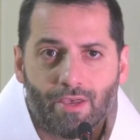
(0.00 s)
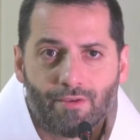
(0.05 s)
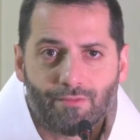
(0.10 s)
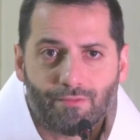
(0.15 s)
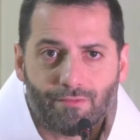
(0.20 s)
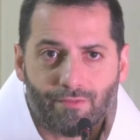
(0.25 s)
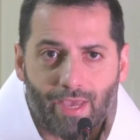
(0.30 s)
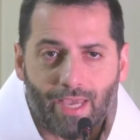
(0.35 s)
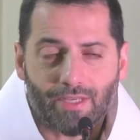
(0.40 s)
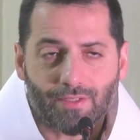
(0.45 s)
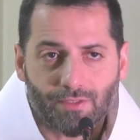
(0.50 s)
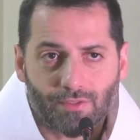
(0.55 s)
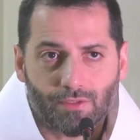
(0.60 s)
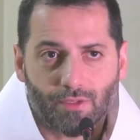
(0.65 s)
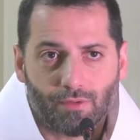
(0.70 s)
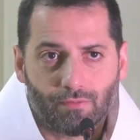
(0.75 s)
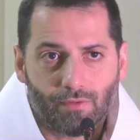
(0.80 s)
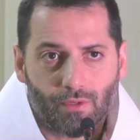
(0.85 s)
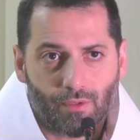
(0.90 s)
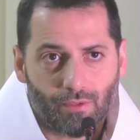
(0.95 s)
first
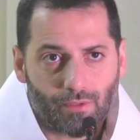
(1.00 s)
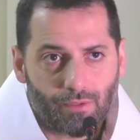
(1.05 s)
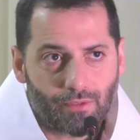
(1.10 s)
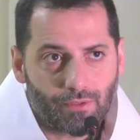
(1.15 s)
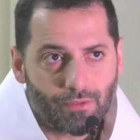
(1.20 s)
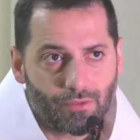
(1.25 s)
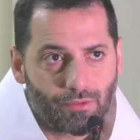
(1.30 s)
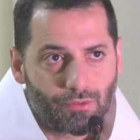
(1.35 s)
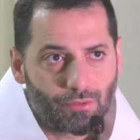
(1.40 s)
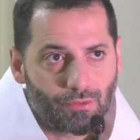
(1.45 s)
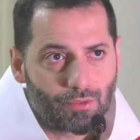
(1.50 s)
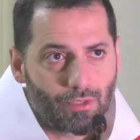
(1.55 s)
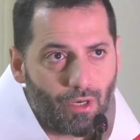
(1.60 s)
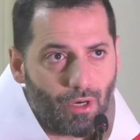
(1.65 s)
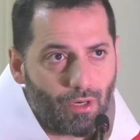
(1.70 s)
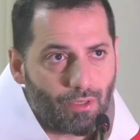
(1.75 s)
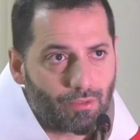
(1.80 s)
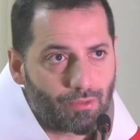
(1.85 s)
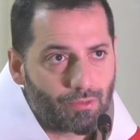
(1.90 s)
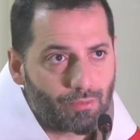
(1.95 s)
of all to
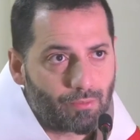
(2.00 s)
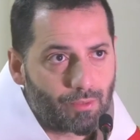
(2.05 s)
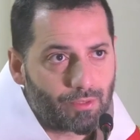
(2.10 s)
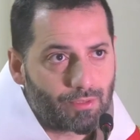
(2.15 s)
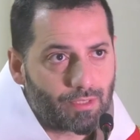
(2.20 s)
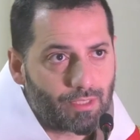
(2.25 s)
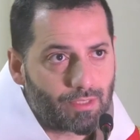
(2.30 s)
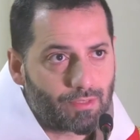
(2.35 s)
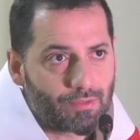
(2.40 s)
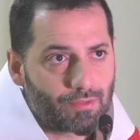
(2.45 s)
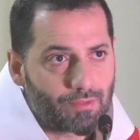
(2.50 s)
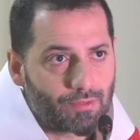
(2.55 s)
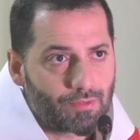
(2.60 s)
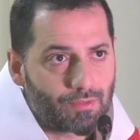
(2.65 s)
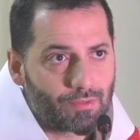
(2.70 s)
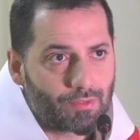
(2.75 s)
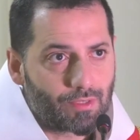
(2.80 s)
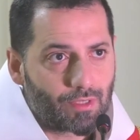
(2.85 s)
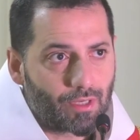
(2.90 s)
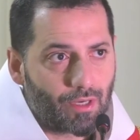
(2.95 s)
God what
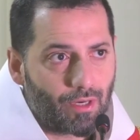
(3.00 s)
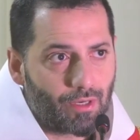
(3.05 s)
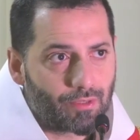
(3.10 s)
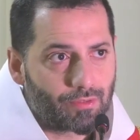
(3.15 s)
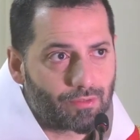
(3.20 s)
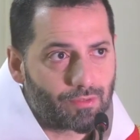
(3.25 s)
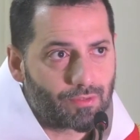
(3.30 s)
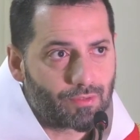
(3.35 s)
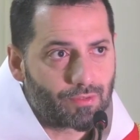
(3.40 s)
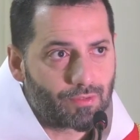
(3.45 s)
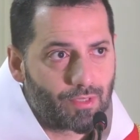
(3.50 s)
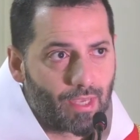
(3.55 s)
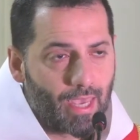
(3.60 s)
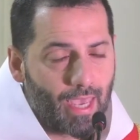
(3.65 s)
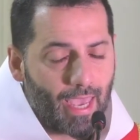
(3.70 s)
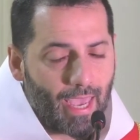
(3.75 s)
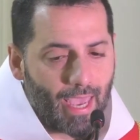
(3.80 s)
is God's,